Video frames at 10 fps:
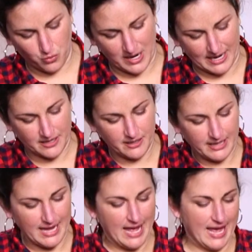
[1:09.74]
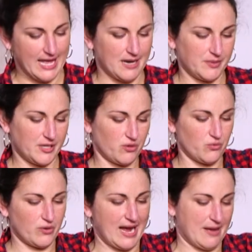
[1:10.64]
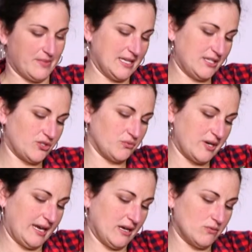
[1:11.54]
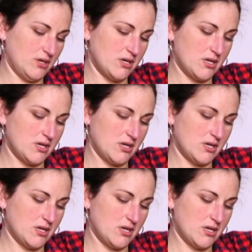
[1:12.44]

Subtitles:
wire and I'm going to wrap this around